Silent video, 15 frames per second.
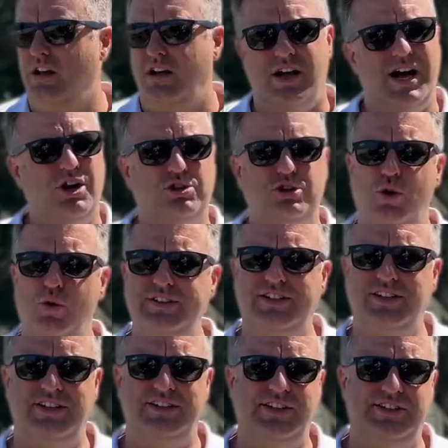I'll go into
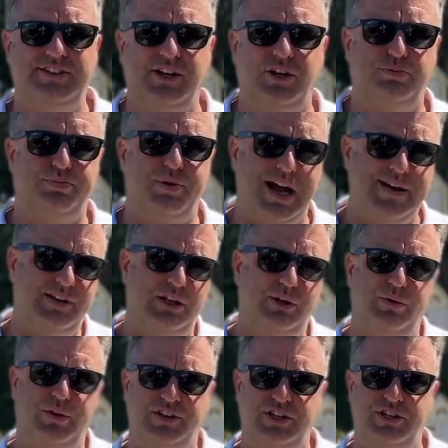the details privately
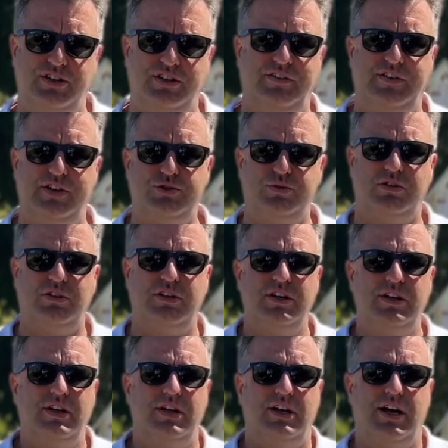with each individual.
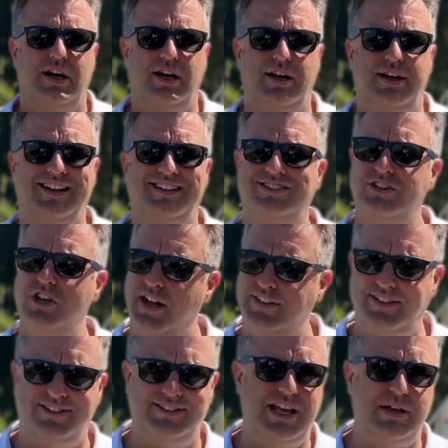It's not
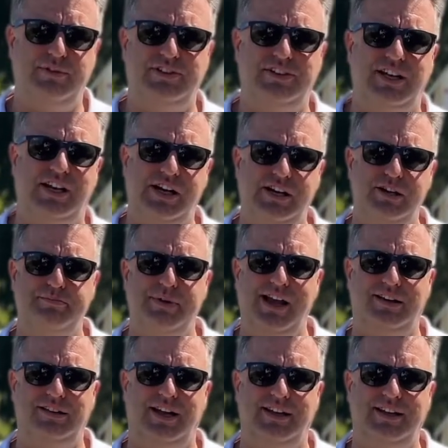the same as Canadian bank
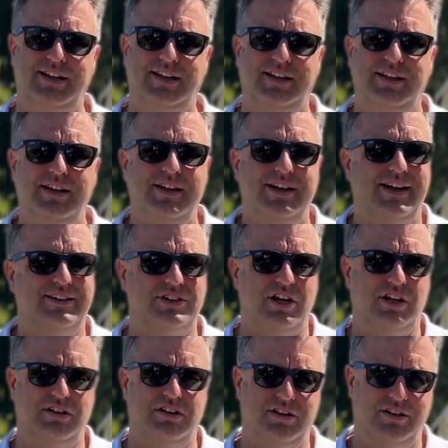lending. It's
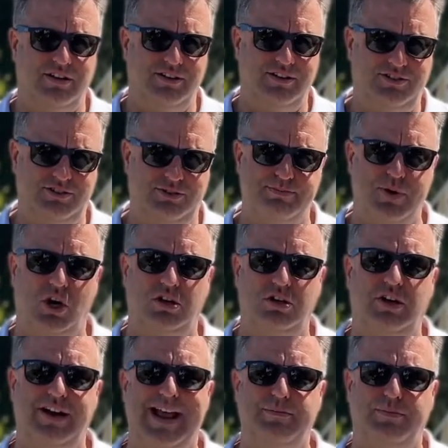a
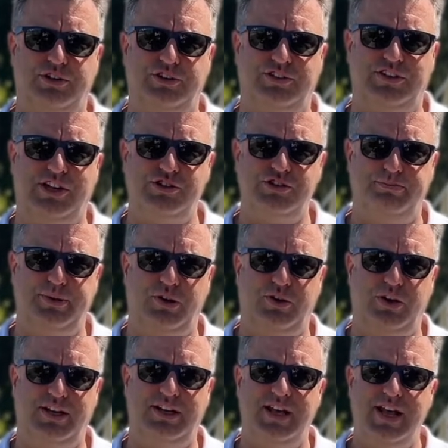smaller amortization
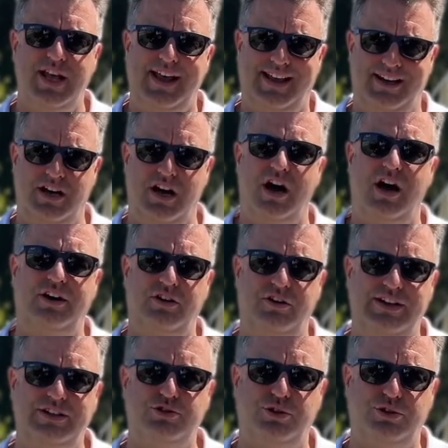period and a higher
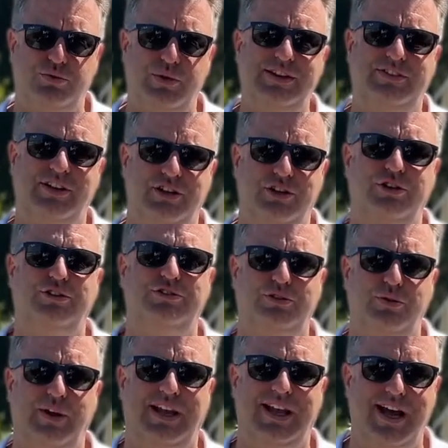interest rate than you're used
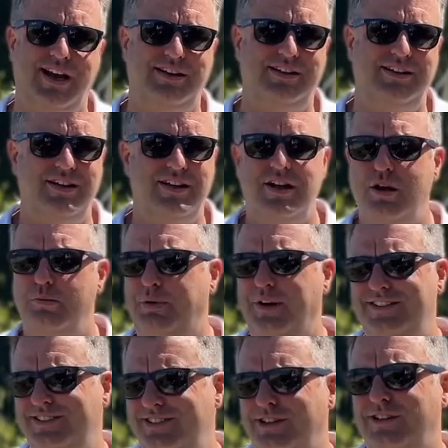to in Canada, but
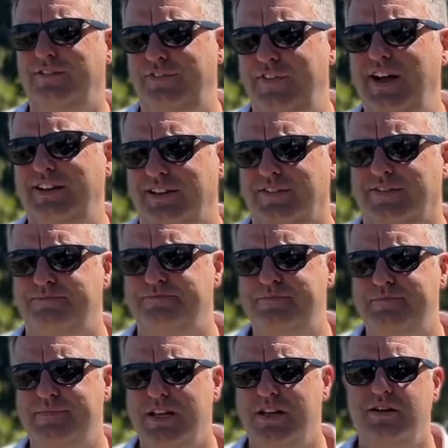it's still effective.
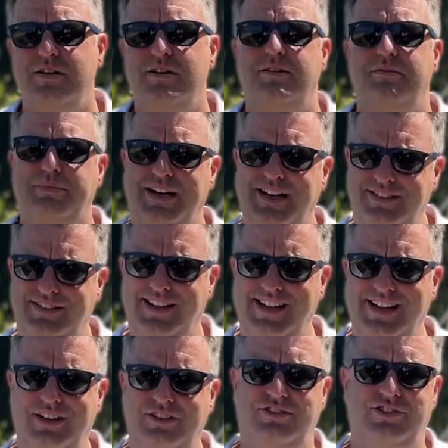But it's
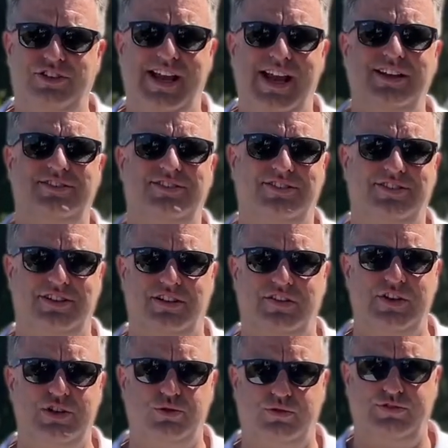each case is
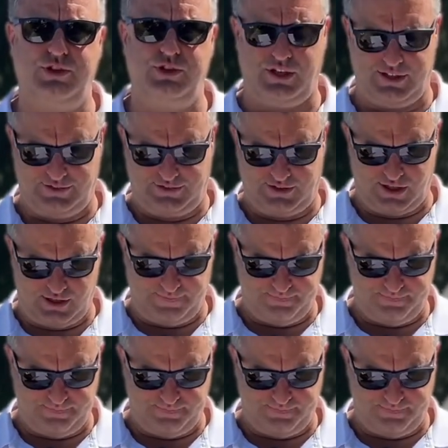individual for you to consider.